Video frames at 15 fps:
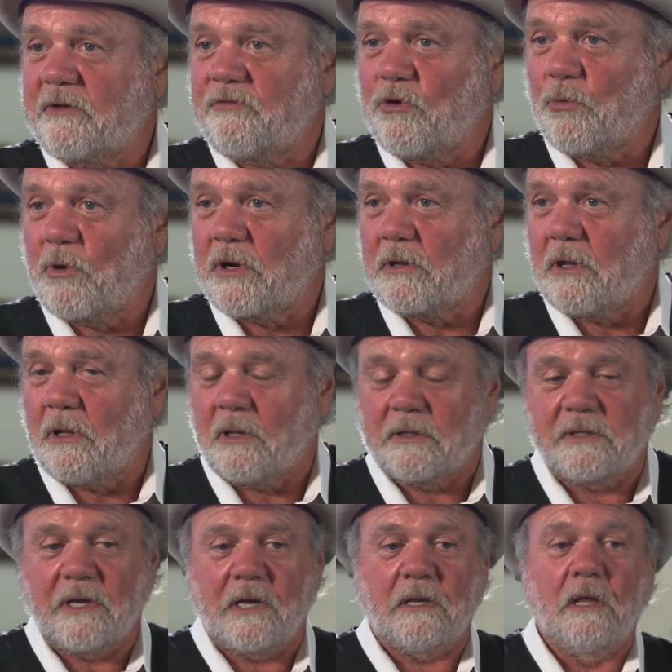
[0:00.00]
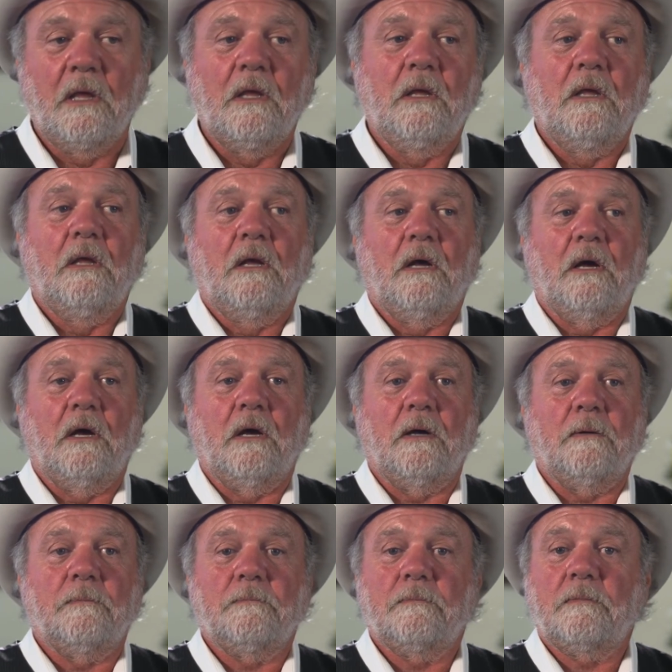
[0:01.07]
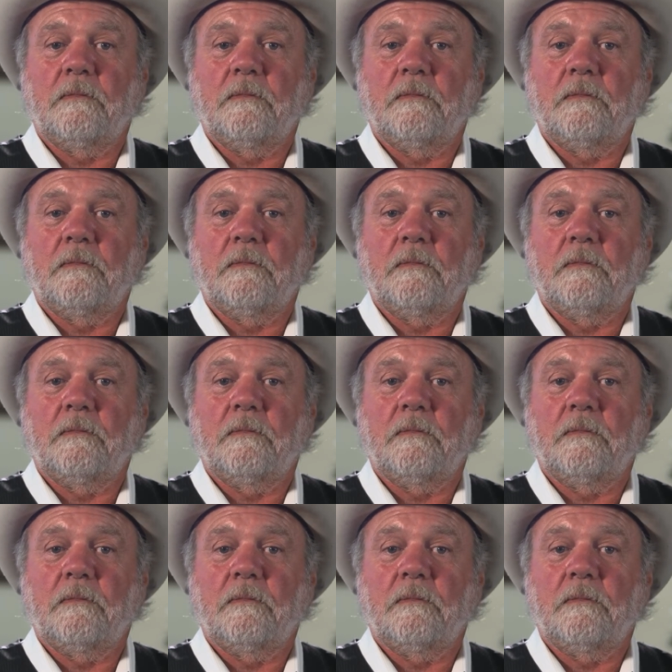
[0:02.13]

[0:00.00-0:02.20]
if you want to call it that,